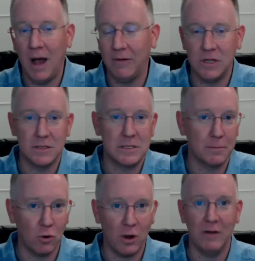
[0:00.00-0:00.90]
I've done
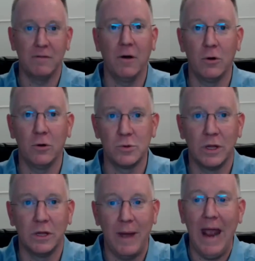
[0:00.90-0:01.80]
some great photos
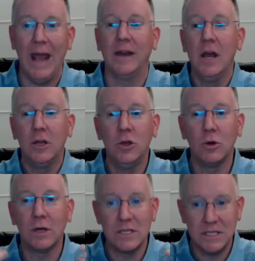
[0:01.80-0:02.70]
with them, and you
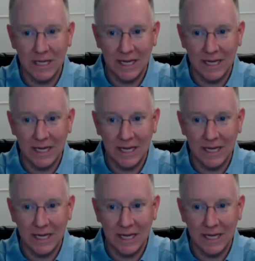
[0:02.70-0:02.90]
can see